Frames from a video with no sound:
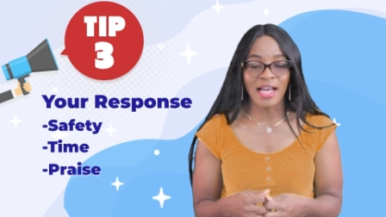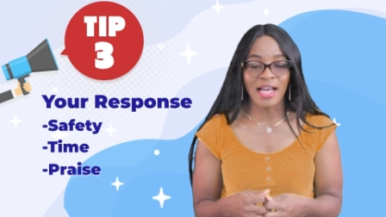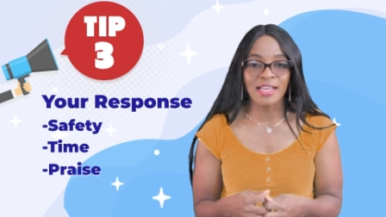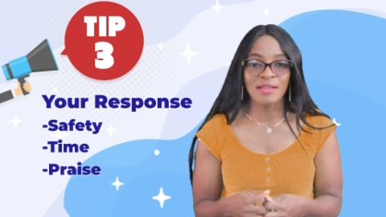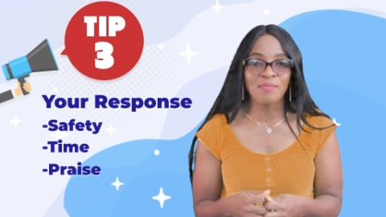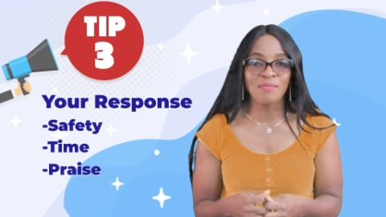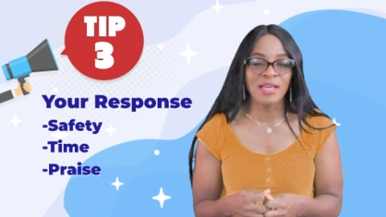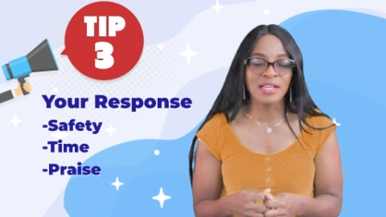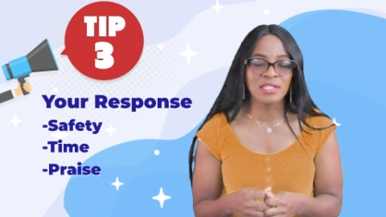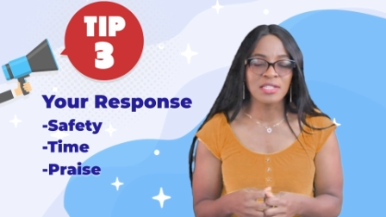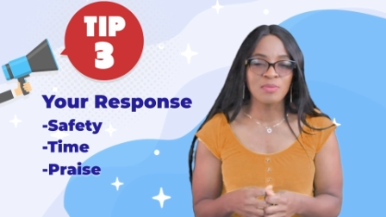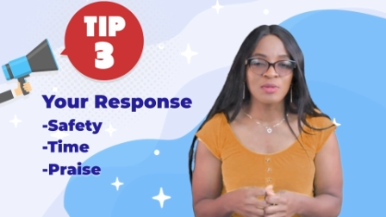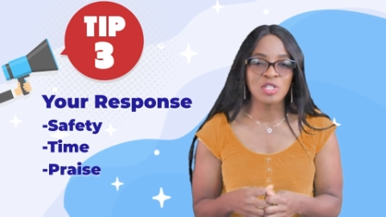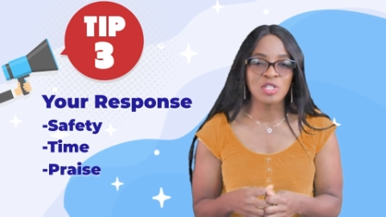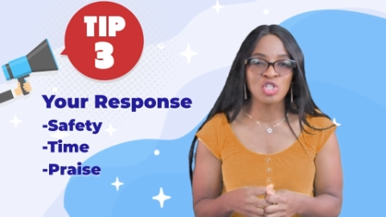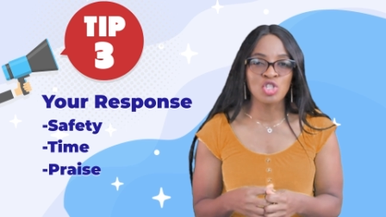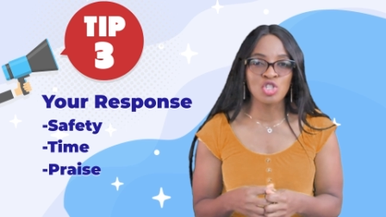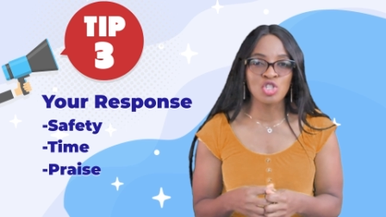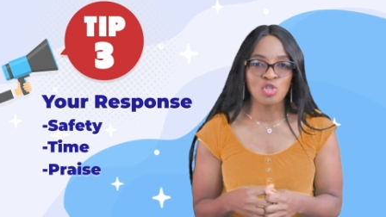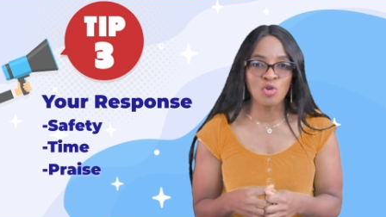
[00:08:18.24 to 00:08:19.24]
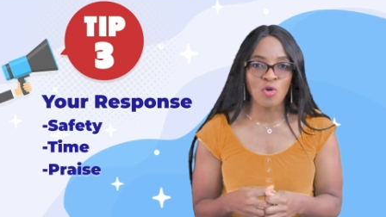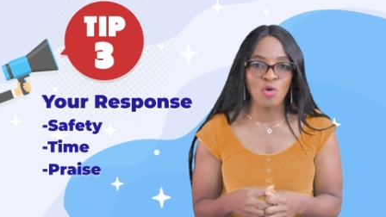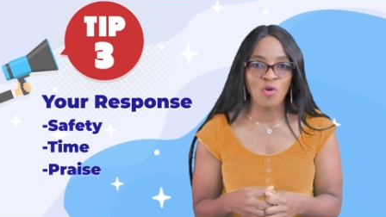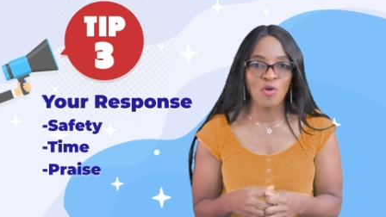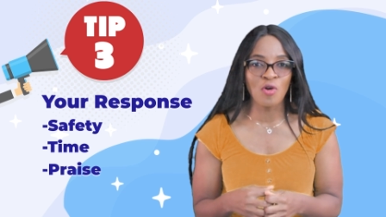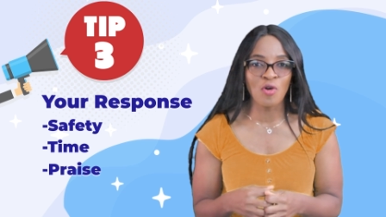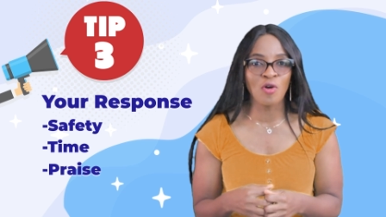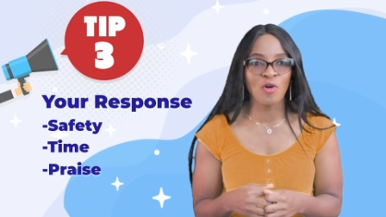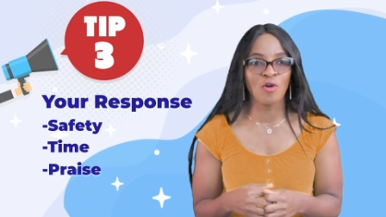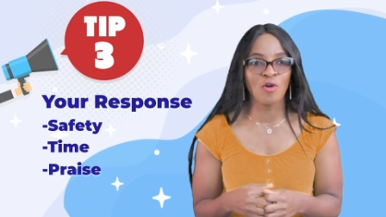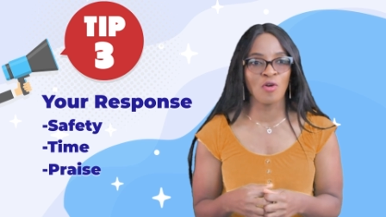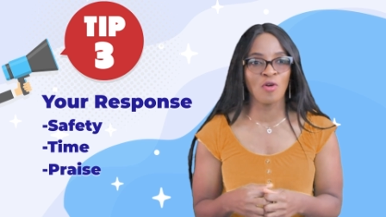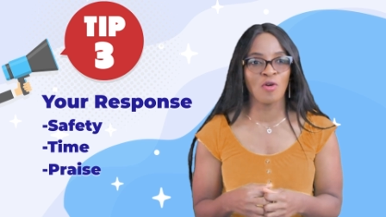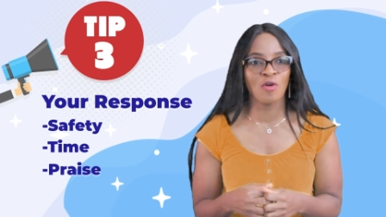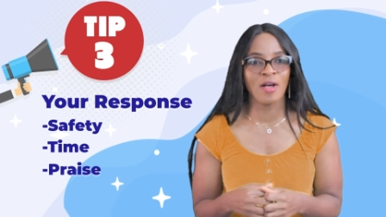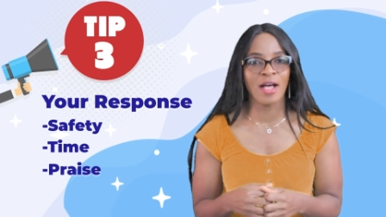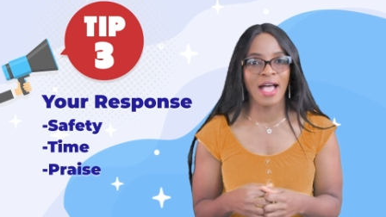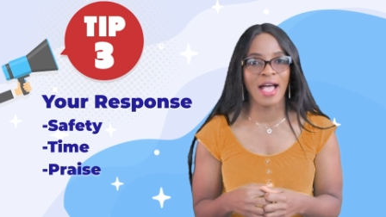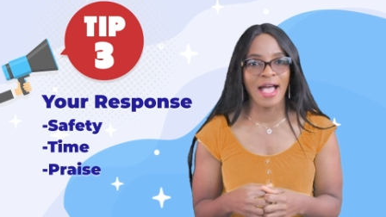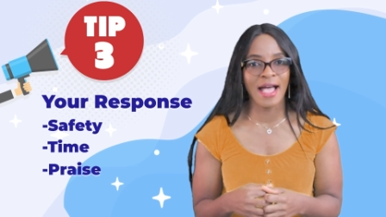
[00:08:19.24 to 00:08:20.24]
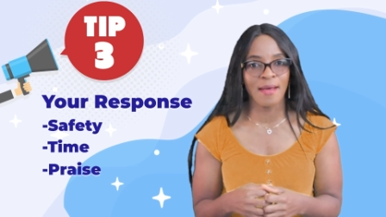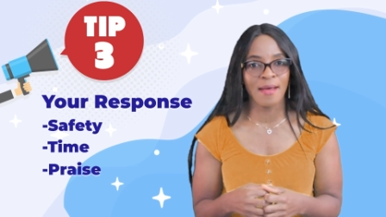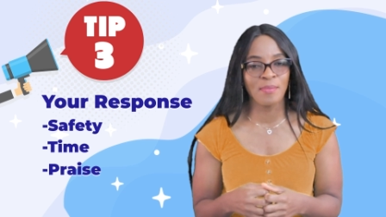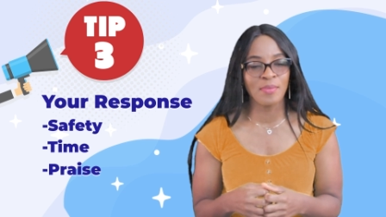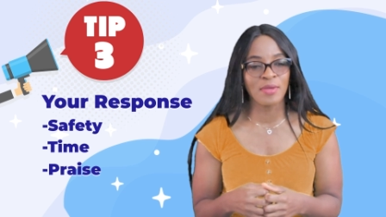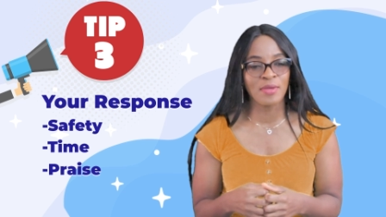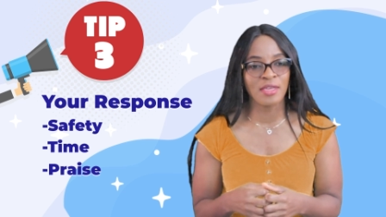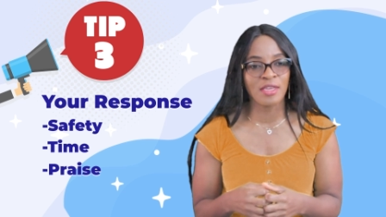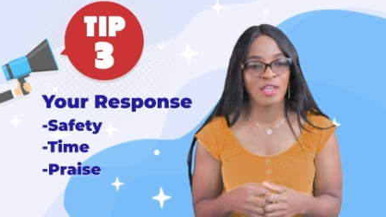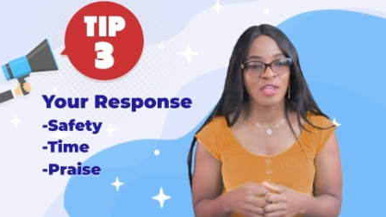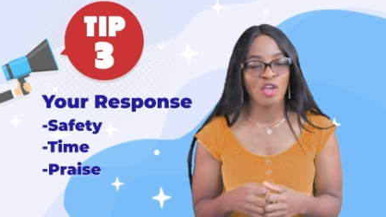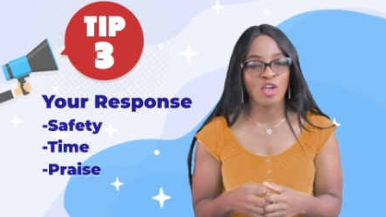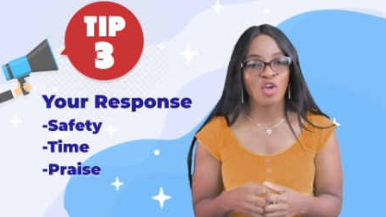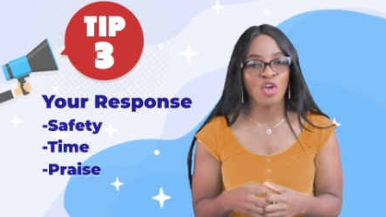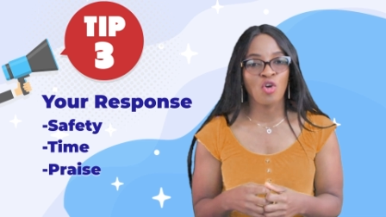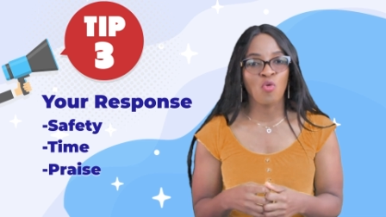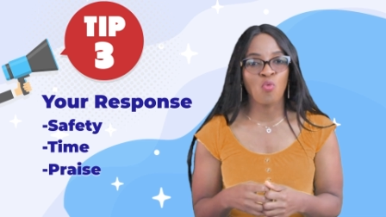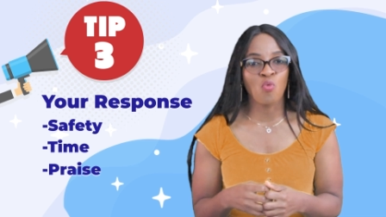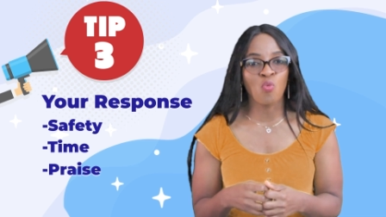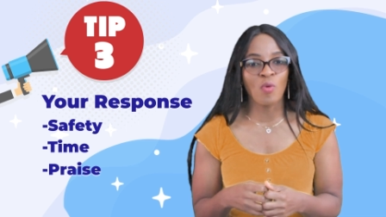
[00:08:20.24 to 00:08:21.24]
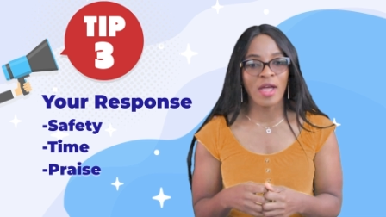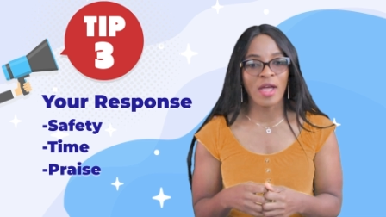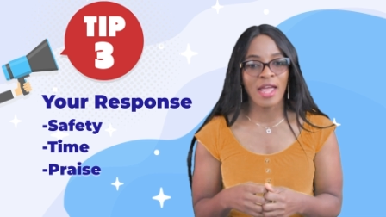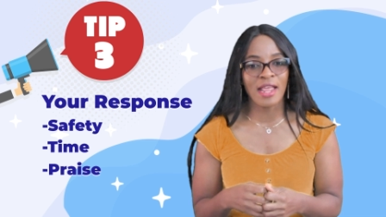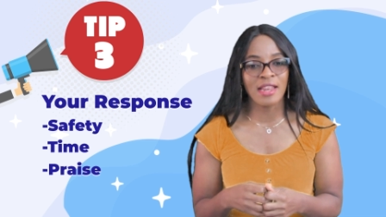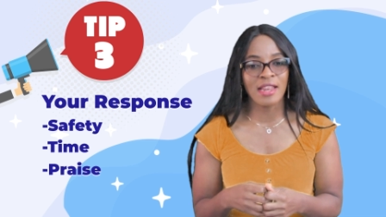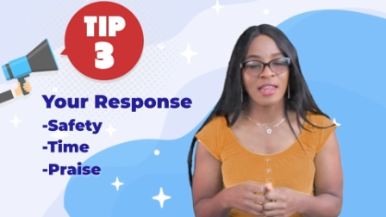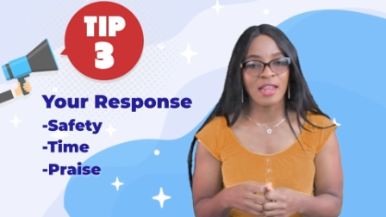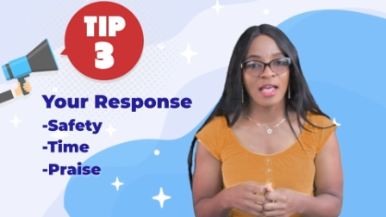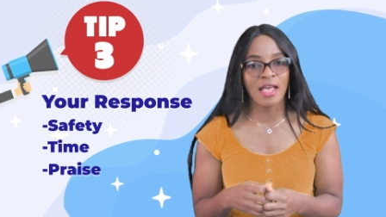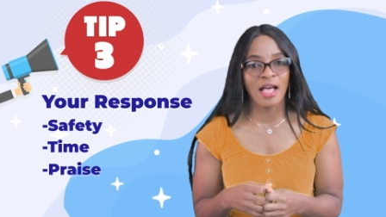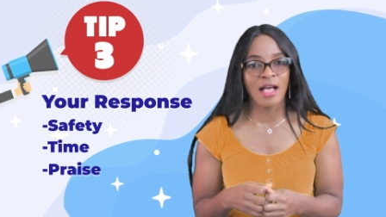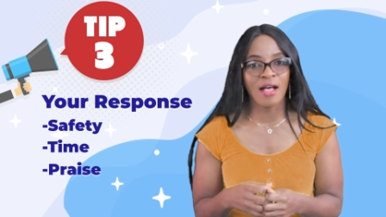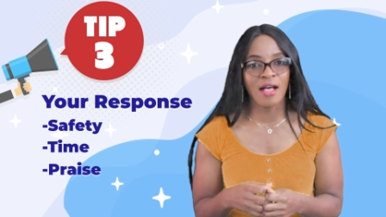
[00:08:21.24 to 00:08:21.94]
It makes me so happy when